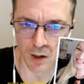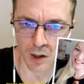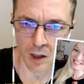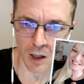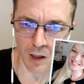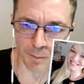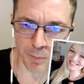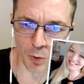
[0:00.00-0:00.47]

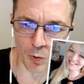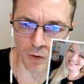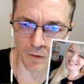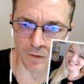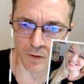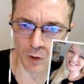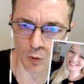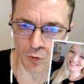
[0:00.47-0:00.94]
He put
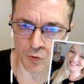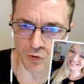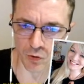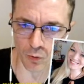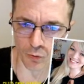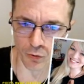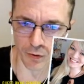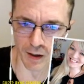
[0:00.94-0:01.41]
it there
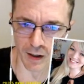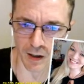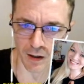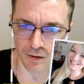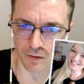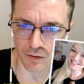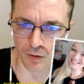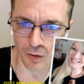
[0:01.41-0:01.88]
so
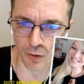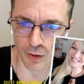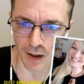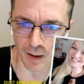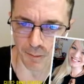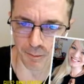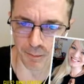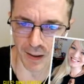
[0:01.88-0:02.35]
that
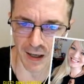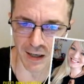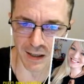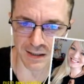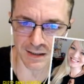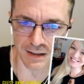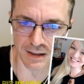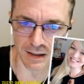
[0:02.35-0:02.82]
that
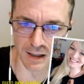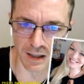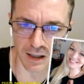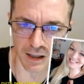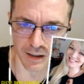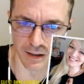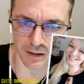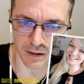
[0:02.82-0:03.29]
back
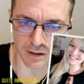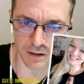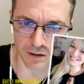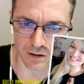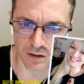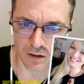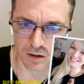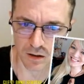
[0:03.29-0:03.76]
leg
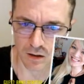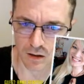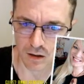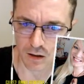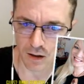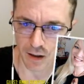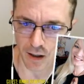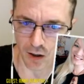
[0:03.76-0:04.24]

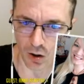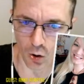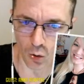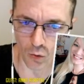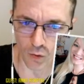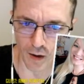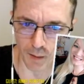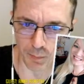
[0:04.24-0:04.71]
and
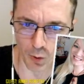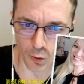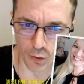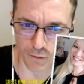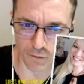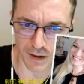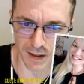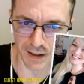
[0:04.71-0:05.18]
all that part
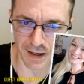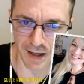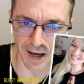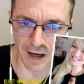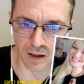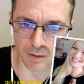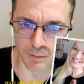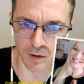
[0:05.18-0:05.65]
of the
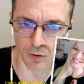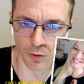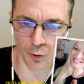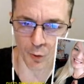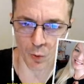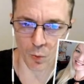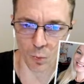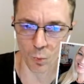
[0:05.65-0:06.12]
anatomy
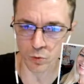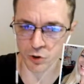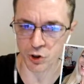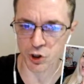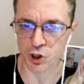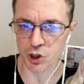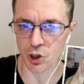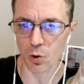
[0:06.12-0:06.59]
there would
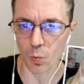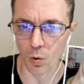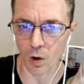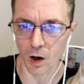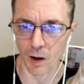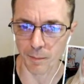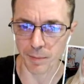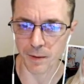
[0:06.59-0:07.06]
show
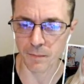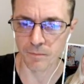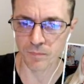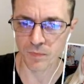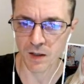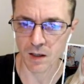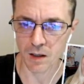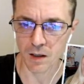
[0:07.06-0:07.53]
up,
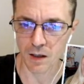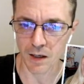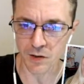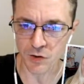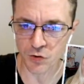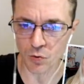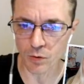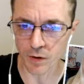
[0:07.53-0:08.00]

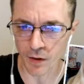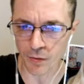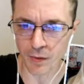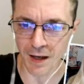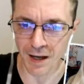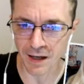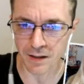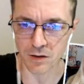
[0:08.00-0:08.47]
and so that
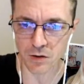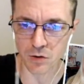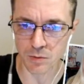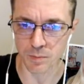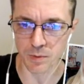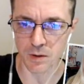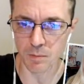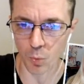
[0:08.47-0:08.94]
that could
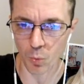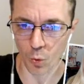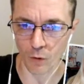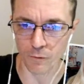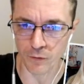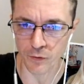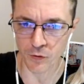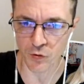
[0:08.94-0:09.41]
be more
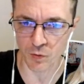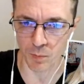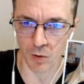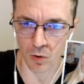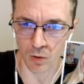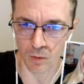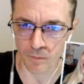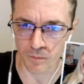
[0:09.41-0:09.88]

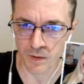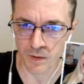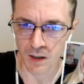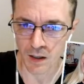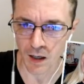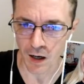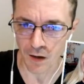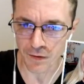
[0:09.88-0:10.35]
visible.
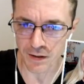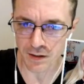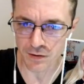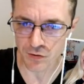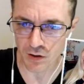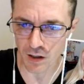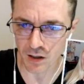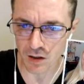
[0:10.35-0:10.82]
And then
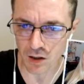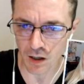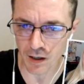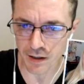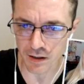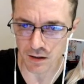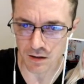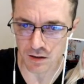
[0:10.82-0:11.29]
he's got
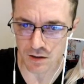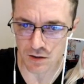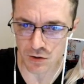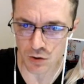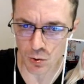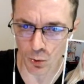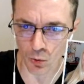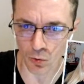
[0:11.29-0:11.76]
light
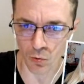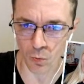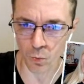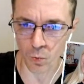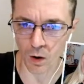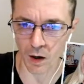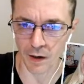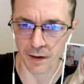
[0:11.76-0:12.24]
here.
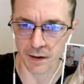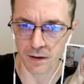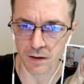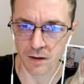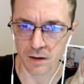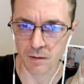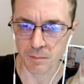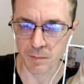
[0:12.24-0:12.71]
Why?
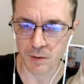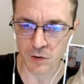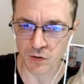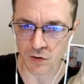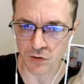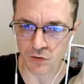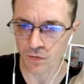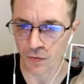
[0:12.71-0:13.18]
Because
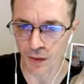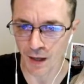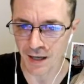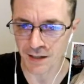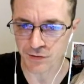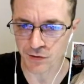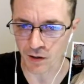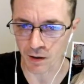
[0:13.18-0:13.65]

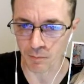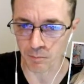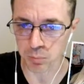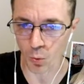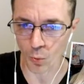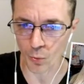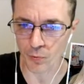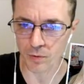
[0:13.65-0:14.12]
that's
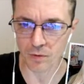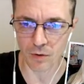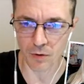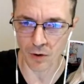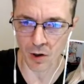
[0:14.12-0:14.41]
important?